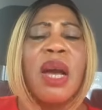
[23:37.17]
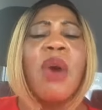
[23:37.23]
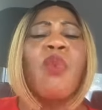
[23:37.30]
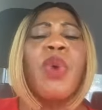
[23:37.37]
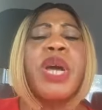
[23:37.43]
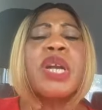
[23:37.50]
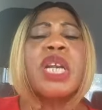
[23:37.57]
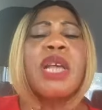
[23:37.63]

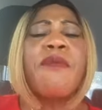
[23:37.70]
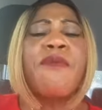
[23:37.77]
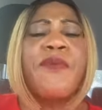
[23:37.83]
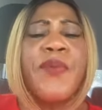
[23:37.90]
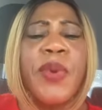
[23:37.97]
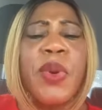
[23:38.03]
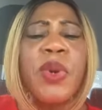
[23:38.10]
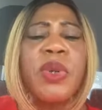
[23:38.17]
We
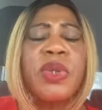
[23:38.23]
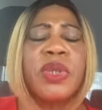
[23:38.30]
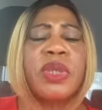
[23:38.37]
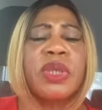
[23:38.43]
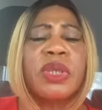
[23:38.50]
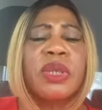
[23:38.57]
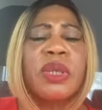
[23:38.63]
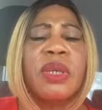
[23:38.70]

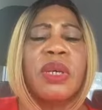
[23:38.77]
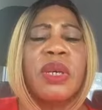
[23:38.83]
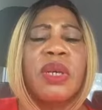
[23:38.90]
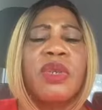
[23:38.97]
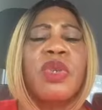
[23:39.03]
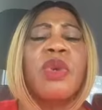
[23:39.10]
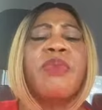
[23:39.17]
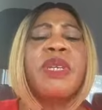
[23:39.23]
refuse
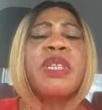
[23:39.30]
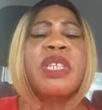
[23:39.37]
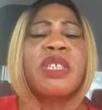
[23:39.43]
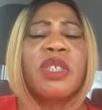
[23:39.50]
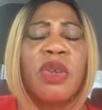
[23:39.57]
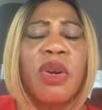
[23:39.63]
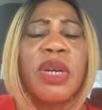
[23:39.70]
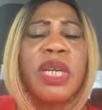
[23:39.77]
to be
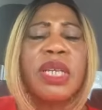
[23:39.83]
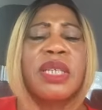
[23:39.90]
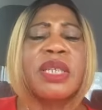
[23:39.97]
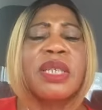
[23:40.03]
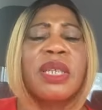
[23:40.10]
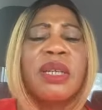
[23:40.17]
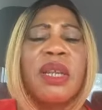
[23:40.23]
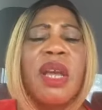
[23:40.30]

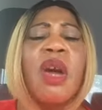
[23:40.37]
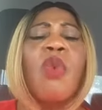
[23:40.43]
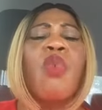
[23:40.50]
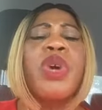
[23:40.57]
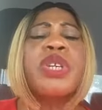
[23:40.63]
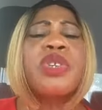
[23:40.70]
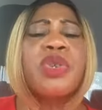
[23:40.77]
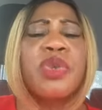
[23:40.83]
discouraged.
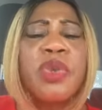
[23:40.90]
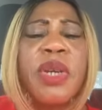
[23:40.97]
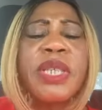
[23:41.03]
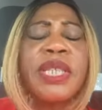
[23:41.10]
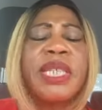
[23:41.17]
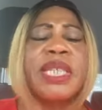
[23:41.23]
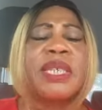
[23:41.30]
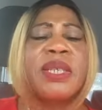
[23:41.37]
We
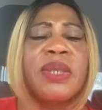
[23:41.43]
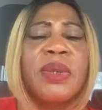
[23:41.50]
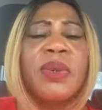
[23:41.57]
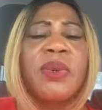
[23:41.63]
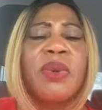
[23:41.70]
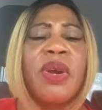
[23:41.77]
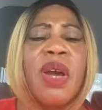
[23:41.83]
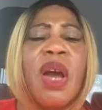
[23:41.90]
trust in
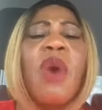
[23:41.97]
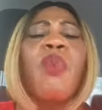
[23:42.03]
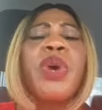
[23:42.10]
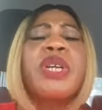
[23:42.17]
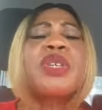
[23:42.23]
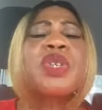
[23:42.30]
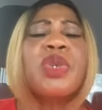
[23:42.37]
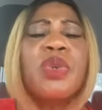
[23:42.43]
you.
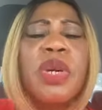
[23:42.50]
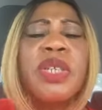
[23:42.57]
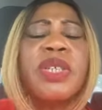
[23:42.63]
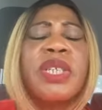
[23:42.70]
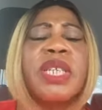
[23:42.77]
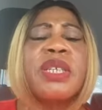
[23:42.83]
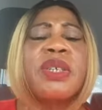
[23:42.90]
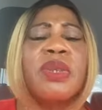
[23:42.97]
We
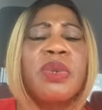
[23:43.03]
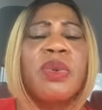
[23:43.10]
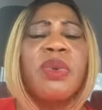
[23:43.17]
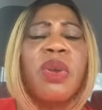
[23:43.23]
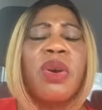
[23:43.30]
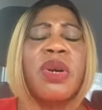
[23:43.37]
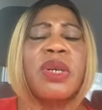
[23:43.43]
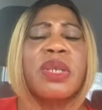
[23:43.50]
trust in you,
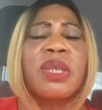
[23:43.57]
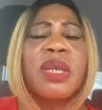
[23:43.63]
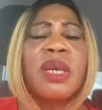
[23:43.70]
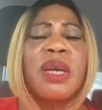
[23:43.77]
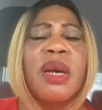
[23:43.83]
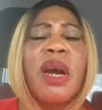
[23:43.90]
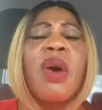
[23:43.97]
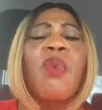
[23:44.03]
Lord.
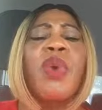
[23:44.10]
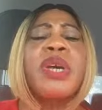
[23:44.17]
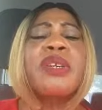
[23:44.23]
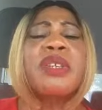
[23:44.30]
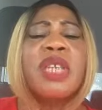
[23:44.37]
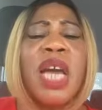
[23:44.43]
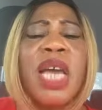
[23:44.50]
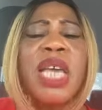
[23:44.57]
We
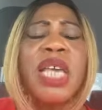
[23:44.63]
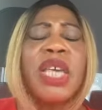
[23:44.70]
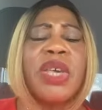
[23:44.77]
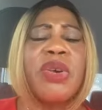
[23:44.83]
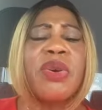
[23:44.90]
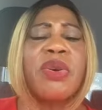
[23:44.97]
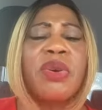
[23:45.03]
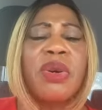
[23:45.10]
thank
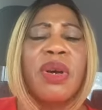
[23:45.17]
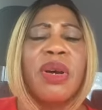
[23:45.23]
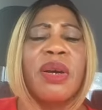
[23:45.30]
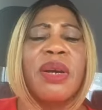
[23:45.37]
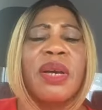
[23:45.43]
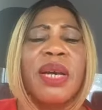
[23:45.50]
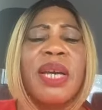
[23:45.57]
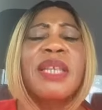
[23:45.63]
you
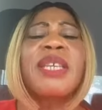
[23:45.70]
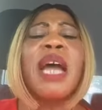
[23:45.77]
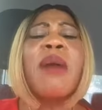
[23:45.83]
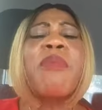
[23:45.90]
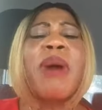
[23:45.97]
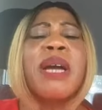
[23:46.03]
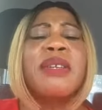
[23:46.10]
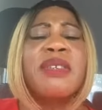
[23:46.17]

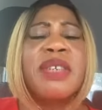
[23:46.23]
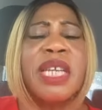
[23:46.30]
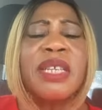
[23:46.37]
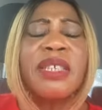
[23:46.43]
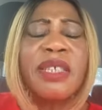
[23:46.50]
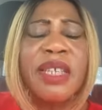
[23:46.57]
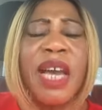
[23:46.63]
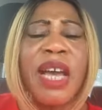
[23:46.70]
that by
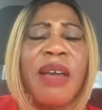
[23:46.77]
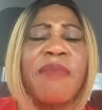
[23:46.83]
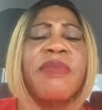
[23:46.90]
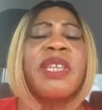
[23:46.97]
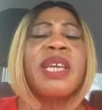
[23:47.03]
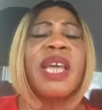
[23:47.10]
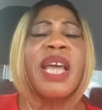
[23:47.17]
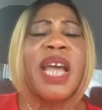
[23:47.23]
this time,
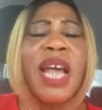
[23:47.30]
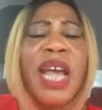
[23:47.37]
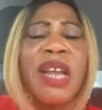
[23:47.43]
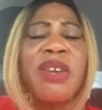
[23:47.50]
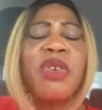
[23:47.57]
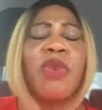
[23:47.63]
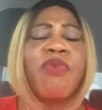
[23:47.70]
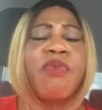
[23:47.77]
the
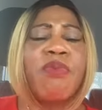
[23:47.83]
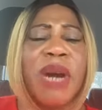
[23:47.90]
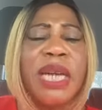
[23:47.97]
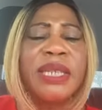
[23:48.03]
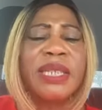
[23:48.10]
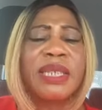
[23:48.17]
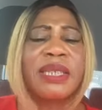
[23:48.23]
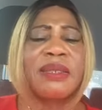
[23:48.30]
end of
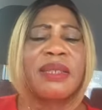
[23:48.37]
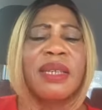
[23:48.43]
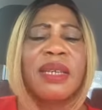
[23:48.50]
March,